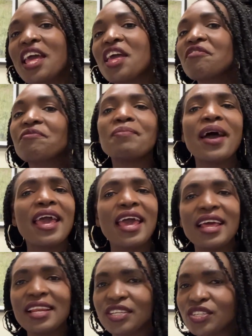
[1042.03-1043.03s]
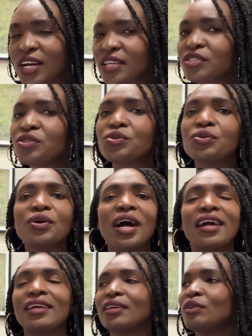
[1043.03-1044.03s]
If by any chance
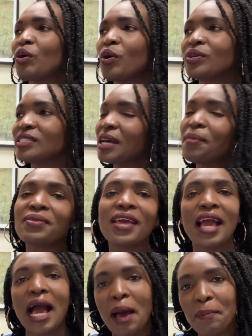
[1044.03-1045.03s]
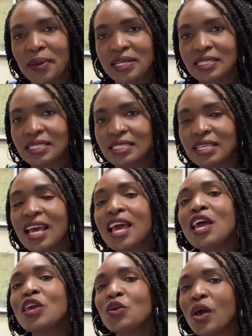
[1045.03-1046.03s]
something happens,
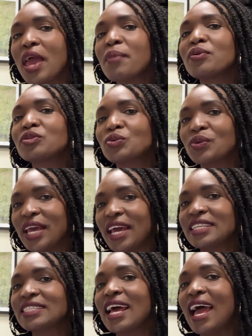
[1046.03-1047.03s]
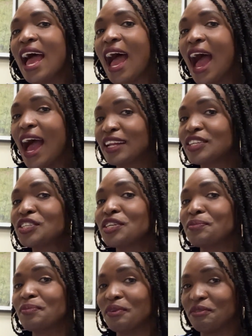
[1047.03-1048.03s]
you're able to get hardship
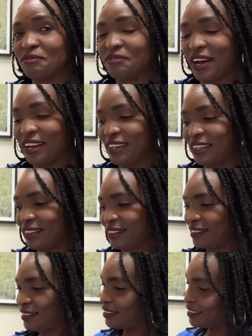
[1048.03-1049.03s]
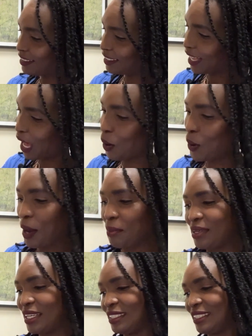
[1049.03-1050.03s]
funding. How
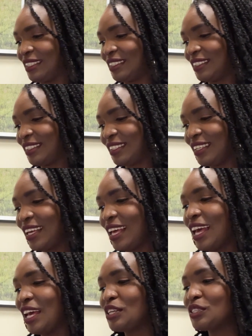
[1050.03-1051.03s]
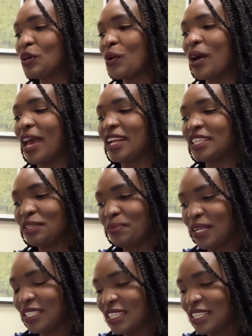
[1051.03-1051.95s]
amazing. So eligibility